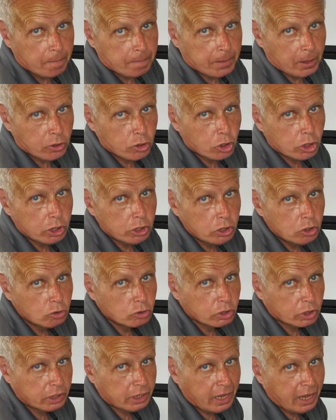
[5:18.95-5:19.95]
Now you can
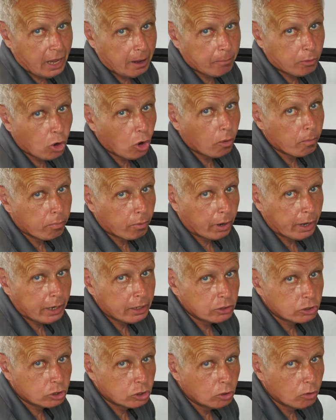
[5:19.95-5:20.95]
use a Camco
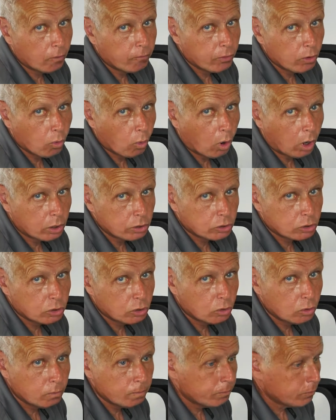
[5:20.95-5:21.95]
brand too if you want
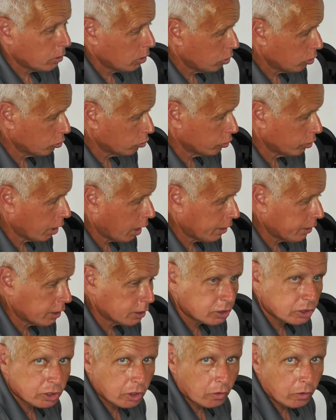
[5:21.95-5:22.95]
to. You do not
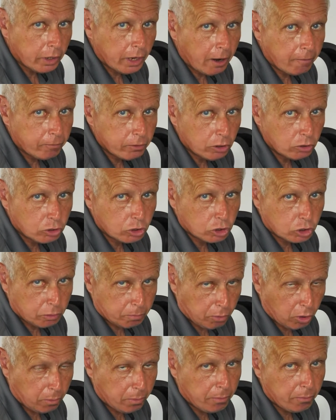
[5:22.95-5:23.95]
necessarily have to use a
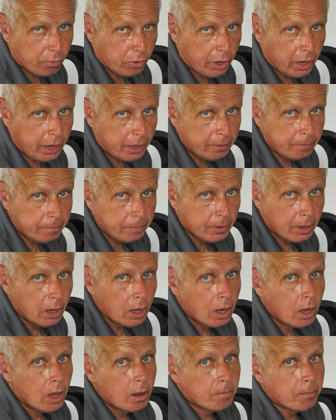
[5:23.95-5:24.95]
Suburban brand,
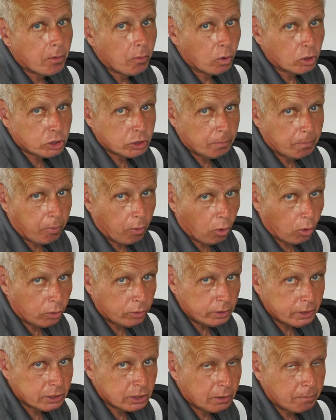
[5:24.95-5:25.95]
but what's
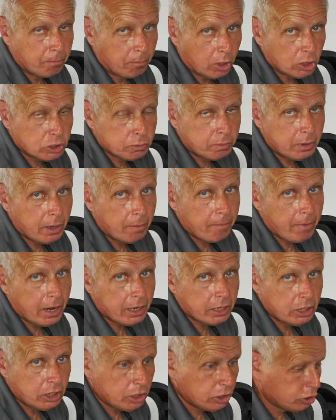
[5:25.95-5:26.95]
important is it must be a
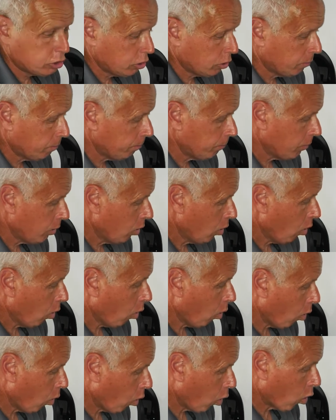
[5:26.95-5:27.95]
magnesium
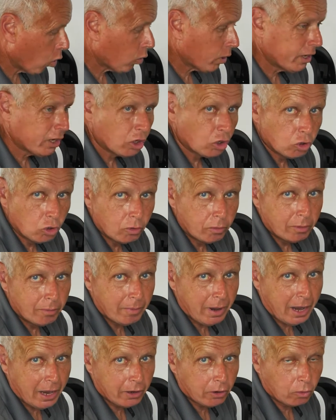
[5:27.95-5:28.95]
or an aluminum
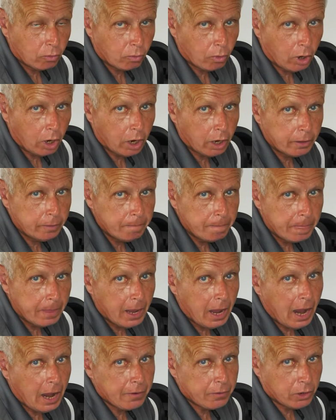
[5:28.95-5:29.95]
anode rod
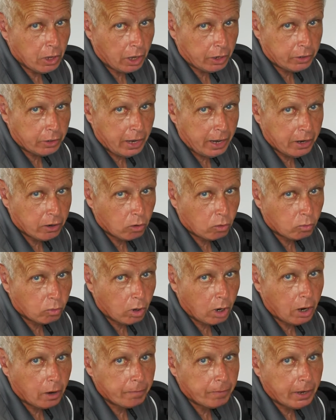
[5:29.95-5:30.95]
and not an anode
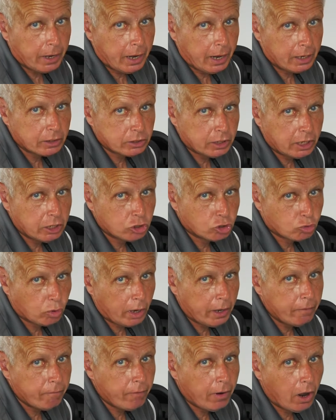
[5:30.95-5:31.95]
rod that has a
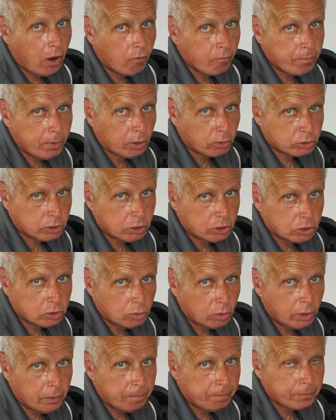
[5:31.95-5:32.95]
drain valve built
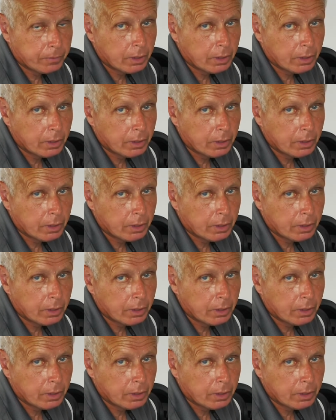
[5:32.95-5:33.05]
into it,